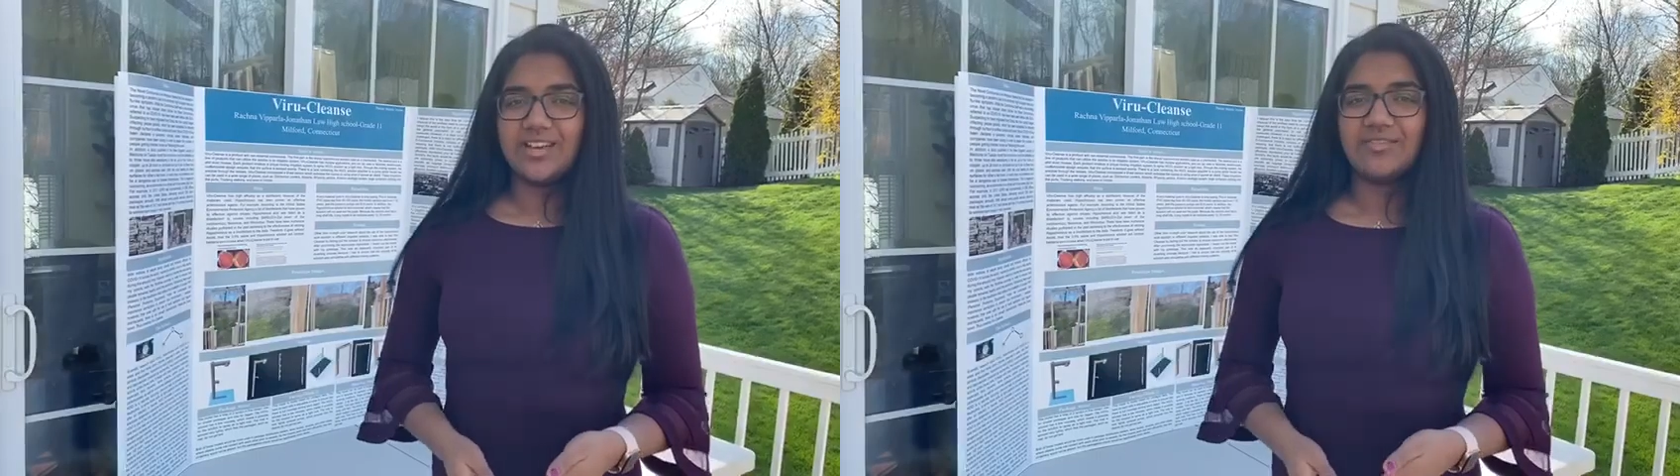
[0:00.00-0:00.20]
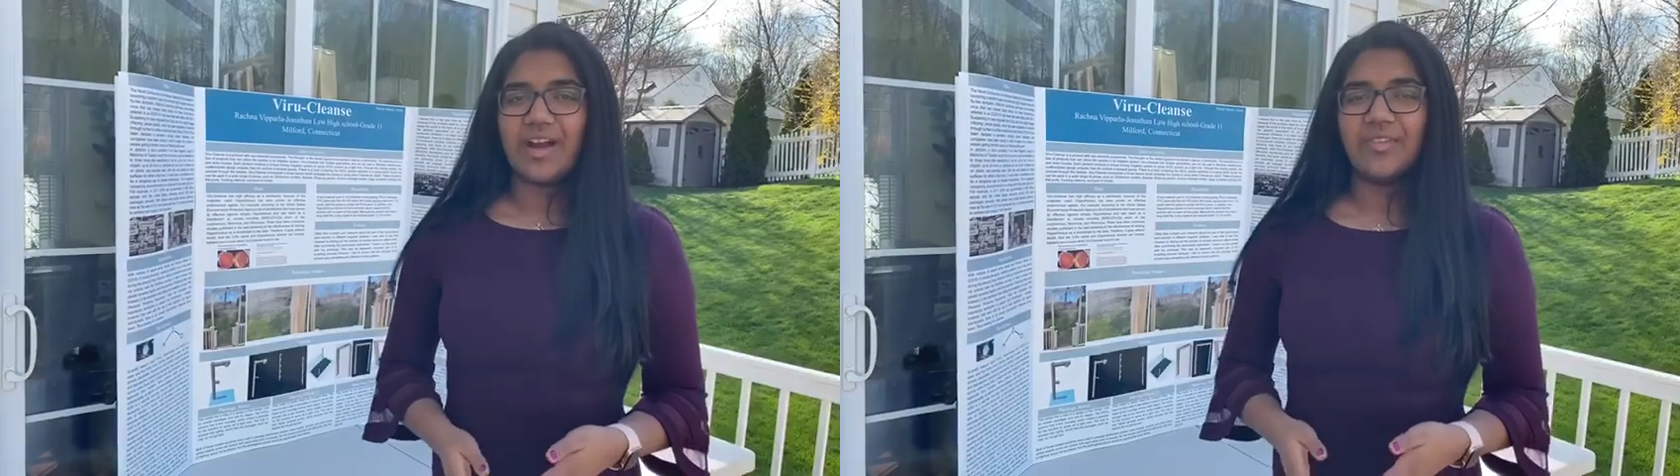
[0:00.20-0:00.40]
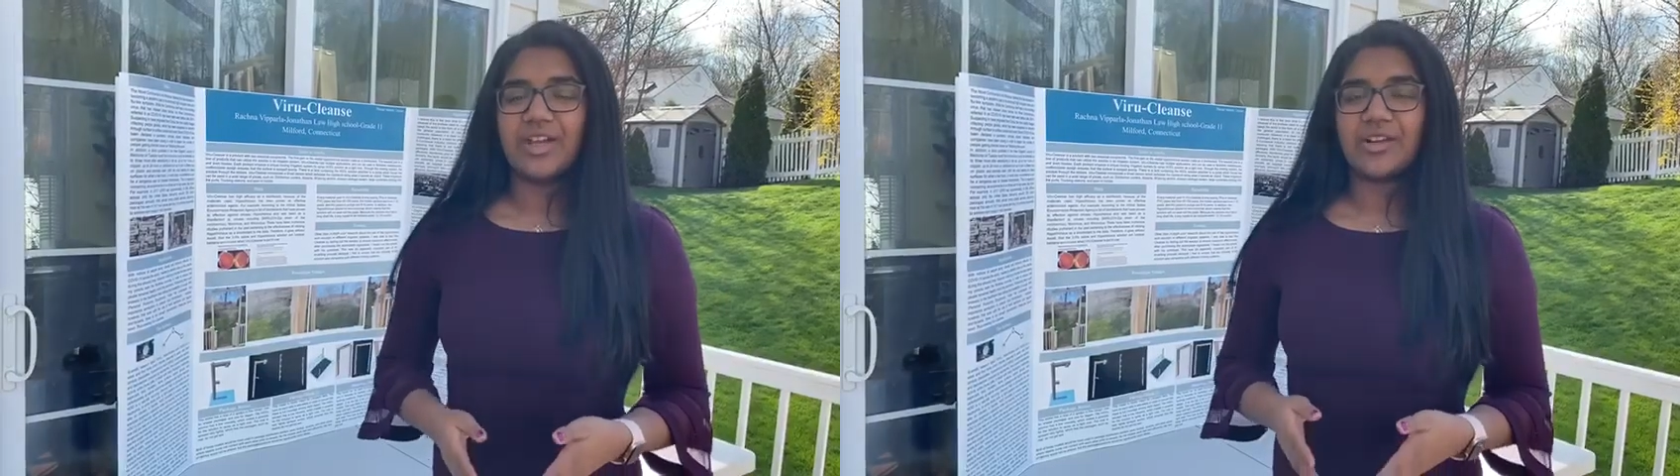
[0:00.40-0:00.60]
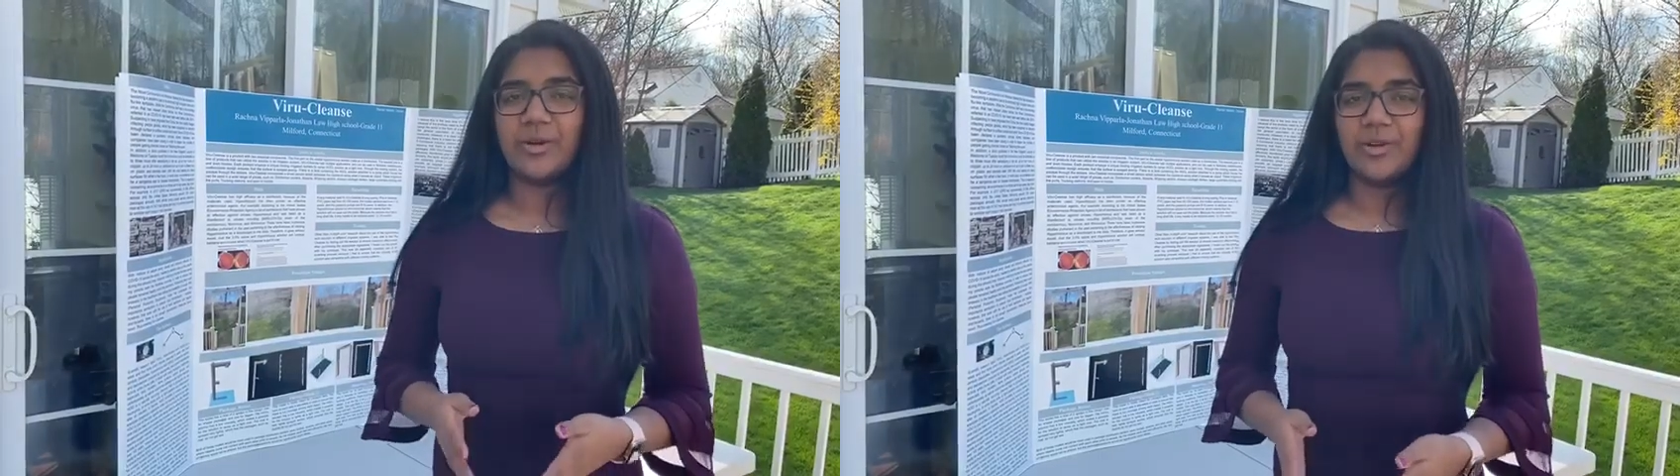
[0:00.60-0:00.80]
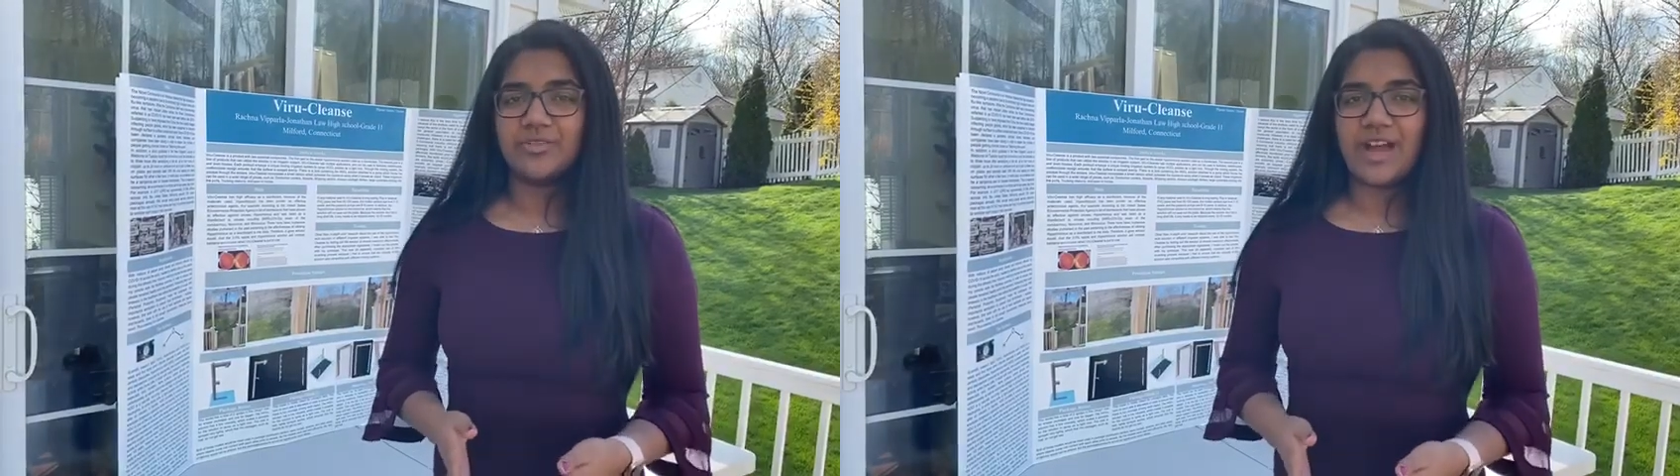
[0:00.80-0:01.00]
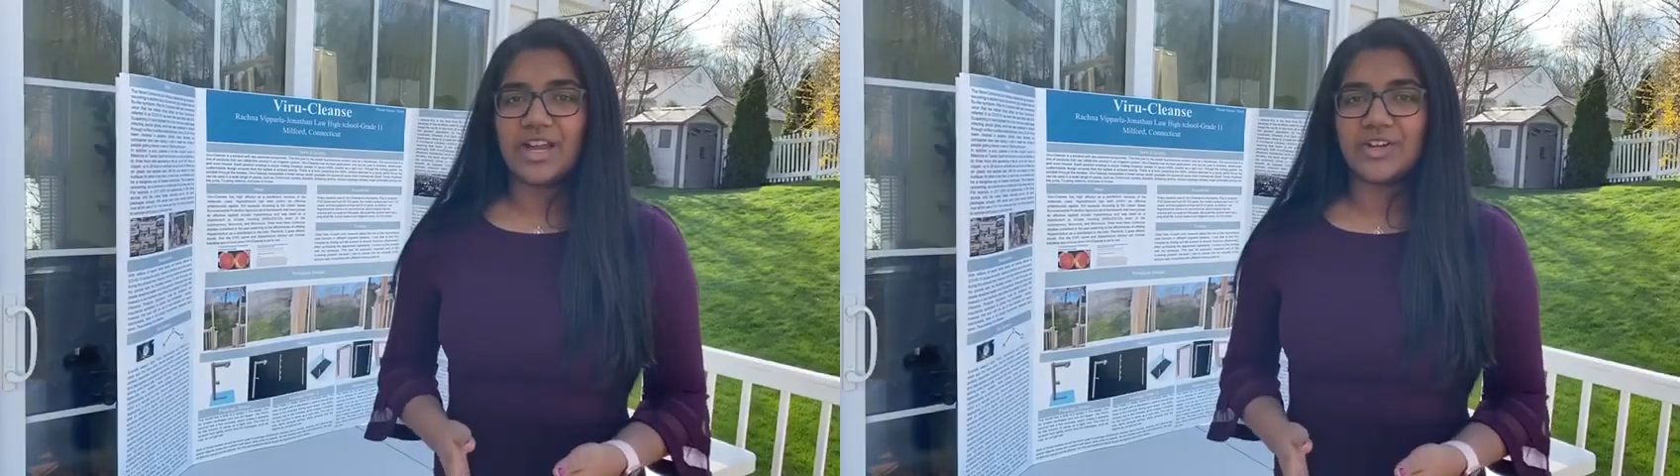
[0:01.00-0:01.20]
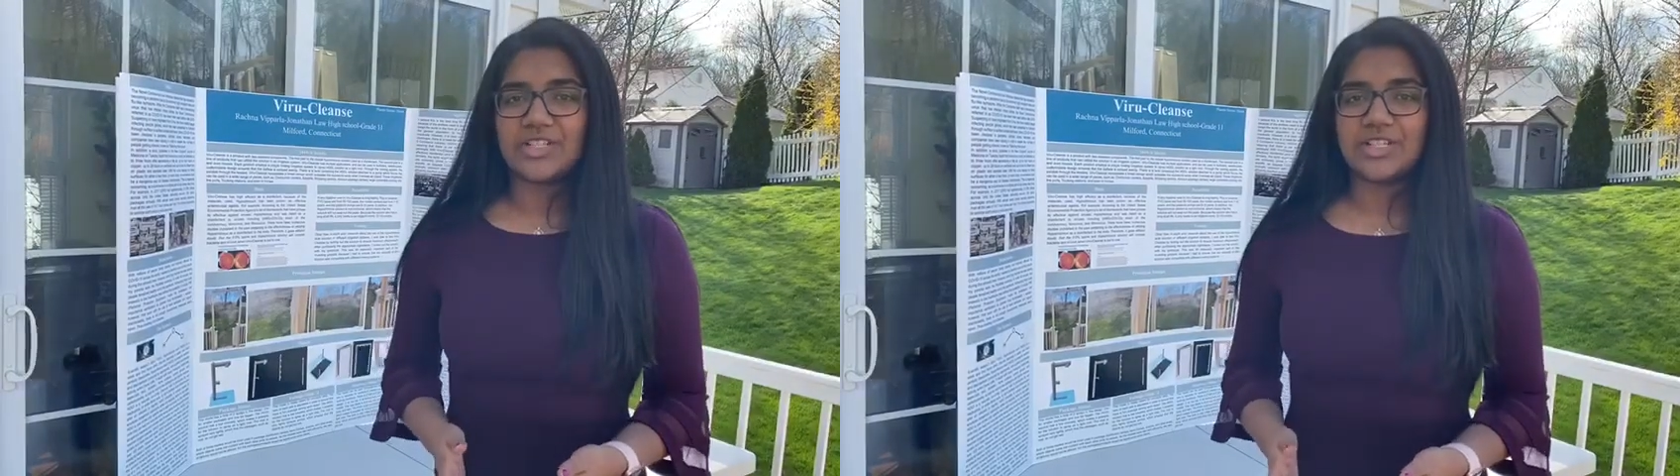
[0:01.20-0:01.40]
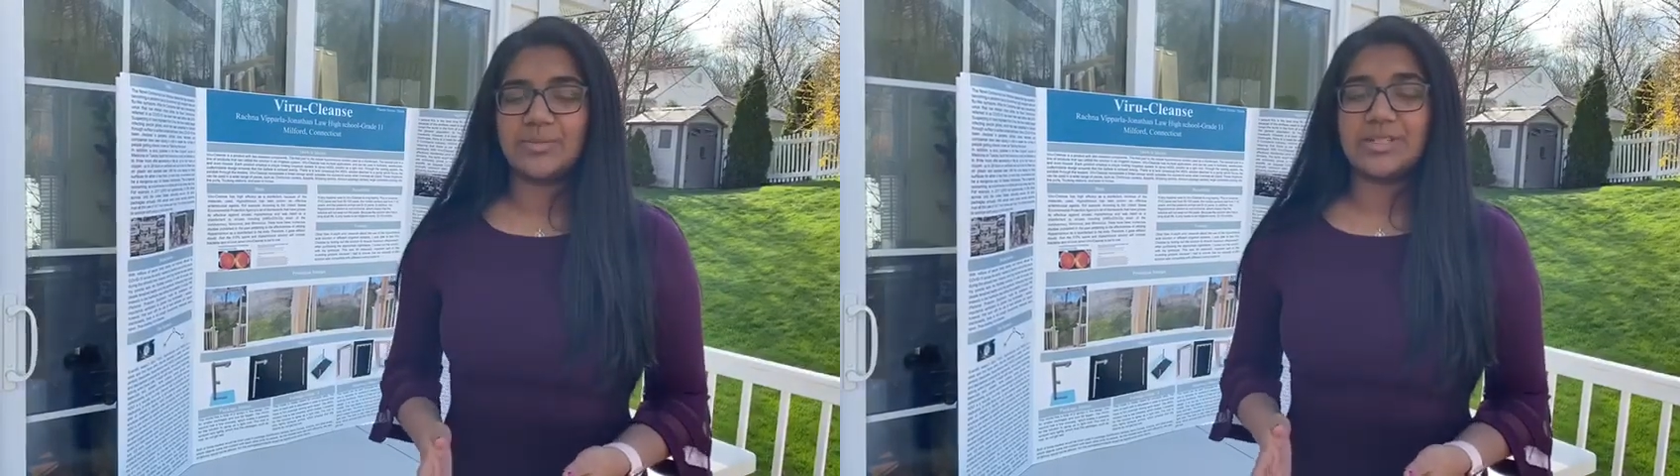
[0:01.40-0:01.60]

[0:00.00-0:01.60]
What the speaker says: found that coronavirus could